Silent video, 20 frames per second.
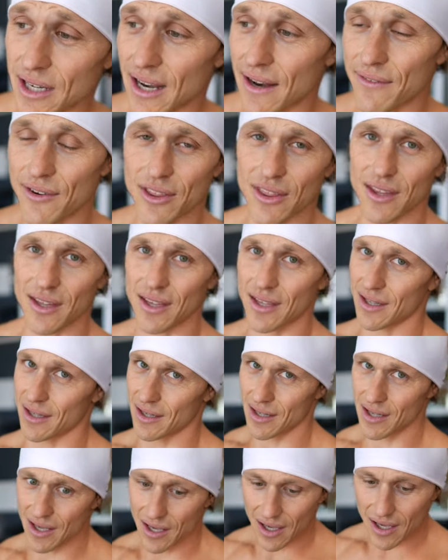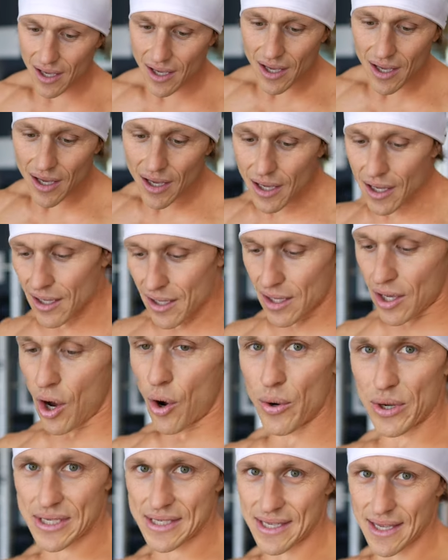and everything can
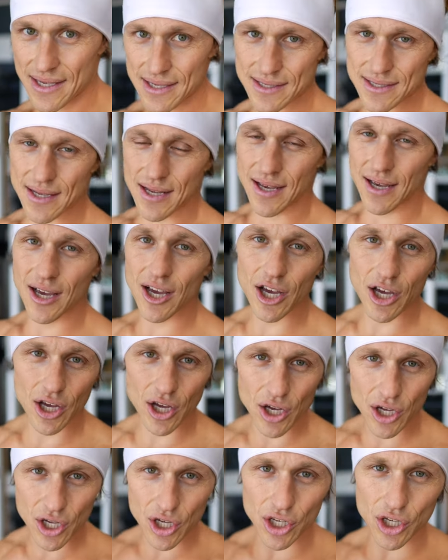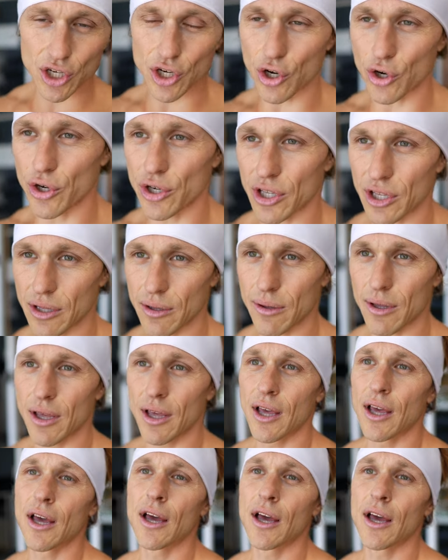coexist concurrently,